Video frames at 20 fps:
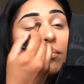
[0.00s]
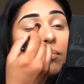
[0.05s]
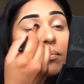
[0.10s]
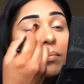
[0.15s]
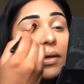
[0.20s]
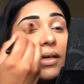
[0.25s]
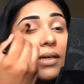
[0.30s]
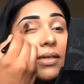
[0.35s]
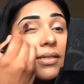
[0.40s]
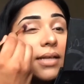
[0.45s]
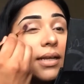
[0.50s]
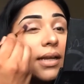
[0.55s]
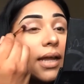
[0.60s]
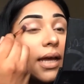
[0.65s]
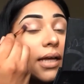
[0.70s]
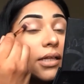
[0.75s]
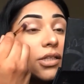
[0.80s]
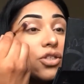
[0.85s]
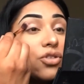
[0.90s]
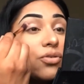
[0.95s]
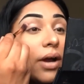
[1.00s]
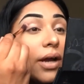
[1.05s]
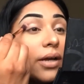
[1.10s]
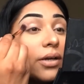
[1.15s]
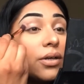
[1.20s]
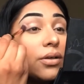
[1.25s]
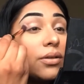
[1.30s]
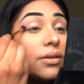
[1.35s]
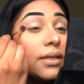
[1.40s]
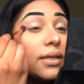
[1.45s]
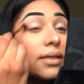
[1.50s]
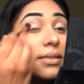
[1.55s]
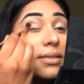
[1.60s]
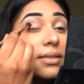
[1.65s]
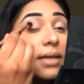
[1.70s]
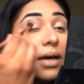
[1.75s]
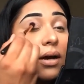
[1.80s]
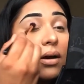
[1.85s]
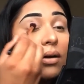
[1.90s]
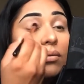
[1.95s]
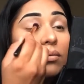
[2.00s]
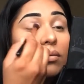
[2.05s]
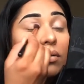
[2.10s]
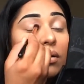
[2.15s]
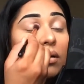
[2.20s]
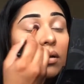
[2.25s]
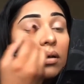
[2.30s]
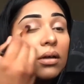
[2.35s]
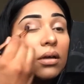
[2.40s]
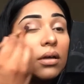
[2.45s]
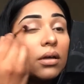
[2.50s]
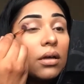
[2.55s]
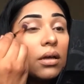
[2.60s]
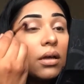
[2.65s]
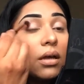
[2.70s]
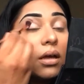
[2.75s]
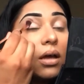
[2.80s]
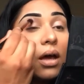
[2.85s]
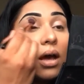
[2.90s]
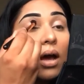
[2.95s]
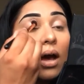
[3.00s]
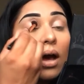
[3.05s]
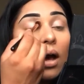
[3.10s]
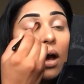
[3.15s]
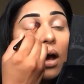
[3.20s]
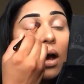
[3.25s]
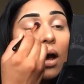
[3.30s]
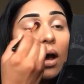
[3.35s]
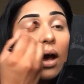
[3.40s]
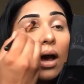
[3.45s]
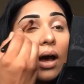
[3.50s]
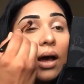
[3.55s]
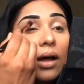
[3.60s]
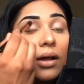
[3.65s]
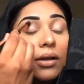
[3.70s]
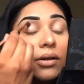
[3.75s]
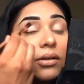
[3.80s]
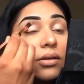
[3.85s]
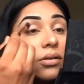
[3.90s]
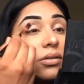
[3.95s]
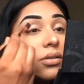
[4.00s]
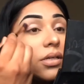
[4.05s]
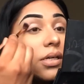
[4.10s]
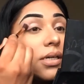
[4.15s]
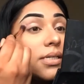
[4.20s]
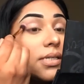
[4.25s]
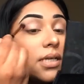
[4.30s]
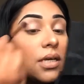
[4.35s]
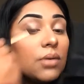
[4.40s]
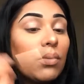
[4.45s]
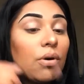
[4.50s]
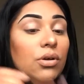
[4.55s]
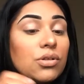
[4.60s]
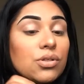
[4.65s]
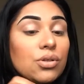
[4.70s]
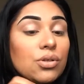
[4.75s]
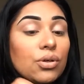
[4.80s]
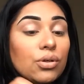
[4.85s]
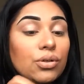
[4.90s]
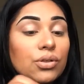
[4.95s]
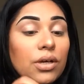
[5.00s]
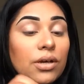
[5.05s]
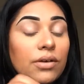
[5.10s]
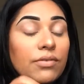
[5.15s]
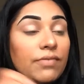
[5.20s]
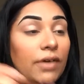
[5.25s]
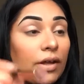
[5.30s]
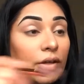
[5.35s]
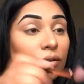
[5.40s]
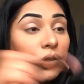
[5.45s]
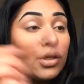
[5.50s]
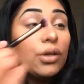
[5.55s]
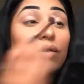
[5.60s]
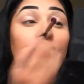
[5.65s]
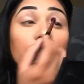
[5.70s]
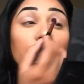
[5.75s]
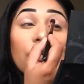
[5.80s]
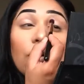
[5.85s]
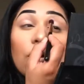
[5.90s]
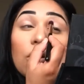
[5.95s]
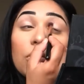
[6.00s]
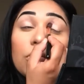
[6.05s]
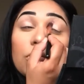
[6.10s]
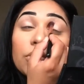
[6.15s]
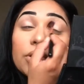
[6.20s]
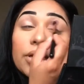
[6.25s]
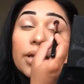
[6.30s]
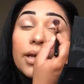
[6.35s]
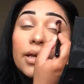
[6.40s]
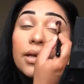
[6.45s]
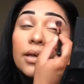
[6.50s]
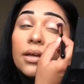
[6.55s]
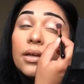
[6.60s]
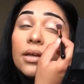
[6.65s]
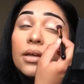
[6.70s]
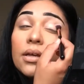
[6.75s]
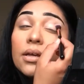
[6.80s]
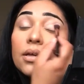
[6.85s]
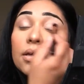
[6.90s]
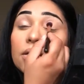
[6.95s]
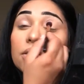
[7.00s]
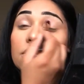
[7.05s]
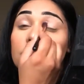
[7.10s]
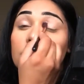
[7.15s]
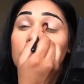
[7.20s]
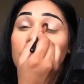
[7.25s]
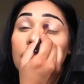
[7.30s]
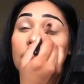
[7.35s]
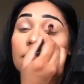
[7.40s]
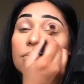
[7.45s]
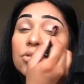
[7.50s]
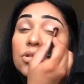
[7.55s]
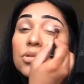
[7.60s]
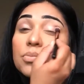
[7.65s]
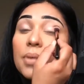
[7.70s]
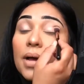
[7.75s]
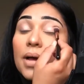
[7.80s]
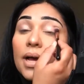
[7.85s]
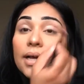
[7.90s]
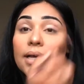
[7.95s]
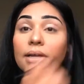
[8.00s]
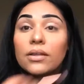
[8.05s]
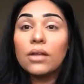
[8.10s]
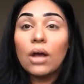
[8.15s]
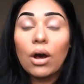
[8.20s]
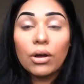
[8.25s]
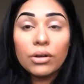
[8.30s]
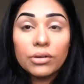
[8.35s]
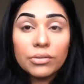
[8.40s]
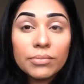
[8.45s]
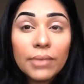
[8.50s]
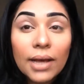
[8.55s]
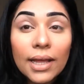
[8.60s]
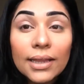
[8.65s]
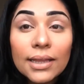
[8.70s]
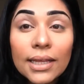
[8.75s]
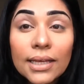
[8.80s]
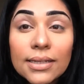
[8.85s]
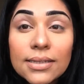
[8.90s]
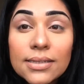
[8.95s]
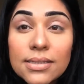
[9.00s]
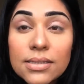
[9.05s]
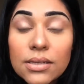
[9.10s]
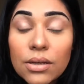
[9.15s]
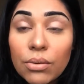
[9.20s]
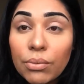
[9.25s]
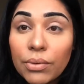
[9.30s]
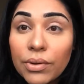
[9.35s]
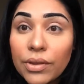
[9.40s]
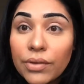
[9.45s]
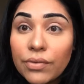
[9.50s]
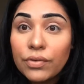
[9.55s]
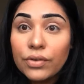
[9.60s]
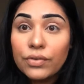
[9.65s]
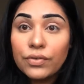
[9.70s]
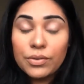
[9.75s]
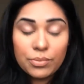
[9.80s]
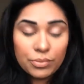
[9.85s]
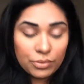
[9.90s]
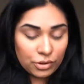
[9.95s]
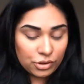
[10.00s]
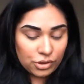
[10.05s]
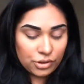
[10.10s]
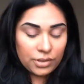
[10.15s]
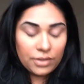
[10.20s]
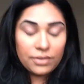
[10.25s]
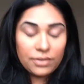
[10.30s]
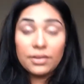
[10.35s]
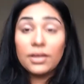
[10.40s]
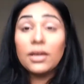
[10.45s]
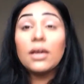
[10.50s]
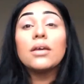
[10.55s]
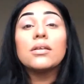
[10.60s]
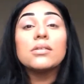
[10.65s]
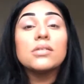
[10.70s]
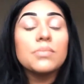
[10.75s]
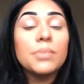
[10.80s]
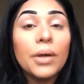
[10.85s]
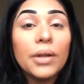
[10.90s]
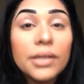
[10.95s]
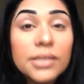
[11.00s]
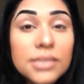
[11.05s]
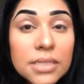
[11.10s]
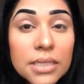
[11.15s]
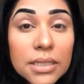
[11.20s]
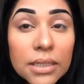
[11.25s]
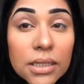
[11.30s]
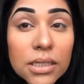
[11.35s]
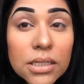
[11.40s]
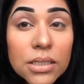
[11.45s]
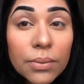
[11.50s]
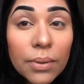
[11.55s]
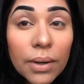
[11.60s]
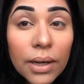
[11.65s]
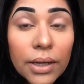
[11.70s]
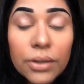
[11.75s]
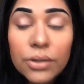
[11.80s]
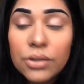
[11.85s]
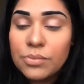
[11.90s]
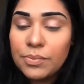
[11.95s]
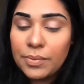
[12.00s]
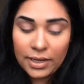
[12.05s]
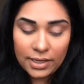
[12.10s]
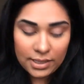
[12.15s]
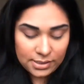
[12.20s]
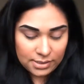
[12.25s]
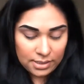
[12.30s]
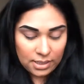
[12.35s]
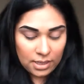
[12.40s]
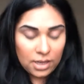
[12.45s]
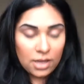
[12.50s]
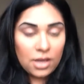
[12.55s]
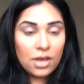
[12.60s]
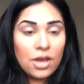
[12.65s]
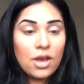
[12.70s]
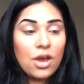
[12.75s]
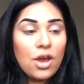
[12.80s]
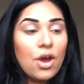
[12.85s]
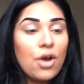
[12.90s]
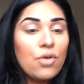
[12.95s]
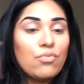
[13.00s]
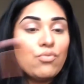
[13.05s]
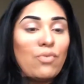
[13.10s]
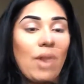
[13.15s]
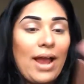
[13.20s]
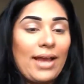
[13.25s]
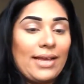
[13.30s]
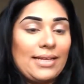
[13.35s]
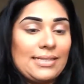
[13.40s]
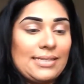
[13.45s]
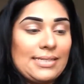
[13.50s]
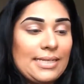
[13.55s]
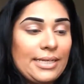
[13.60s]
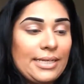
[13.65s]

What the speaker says: because I like to try new things out and see what's good value for money. So again, I'm just packing that on my lids with a fluffy brush, and I think, to be honest, I think that's quite a good base. Right,